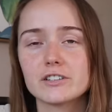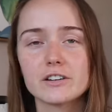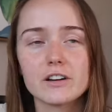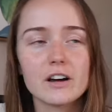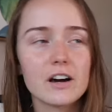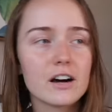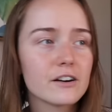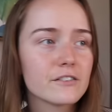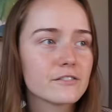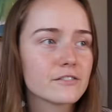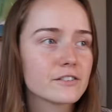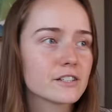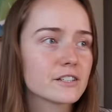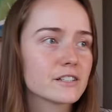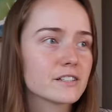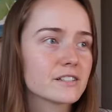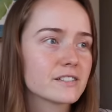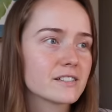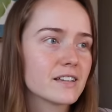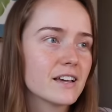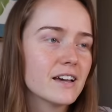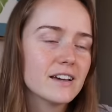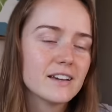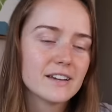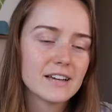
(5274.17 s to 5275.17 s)
it
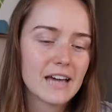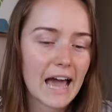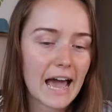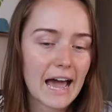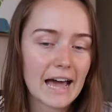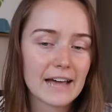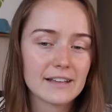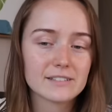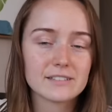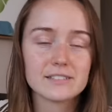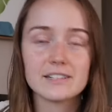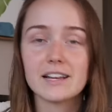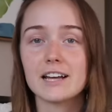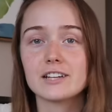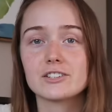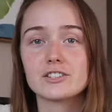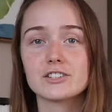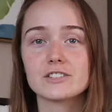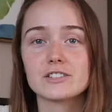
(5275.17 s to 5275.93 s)
offers, as Enagic